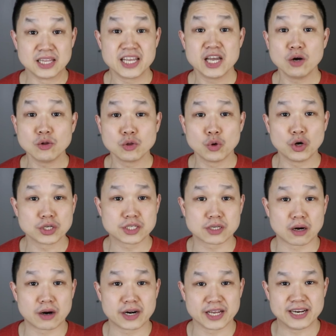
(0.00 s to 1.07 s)
Luo
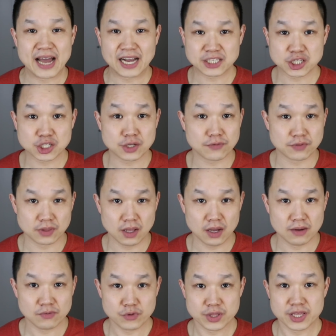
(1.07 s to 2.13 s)
starred in Ashes of
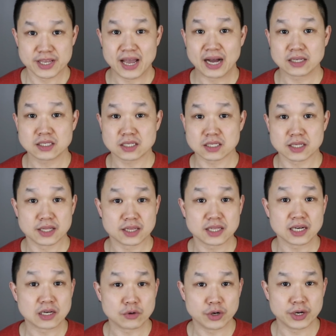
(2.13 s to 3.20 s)
Love with Yang Zi and Deng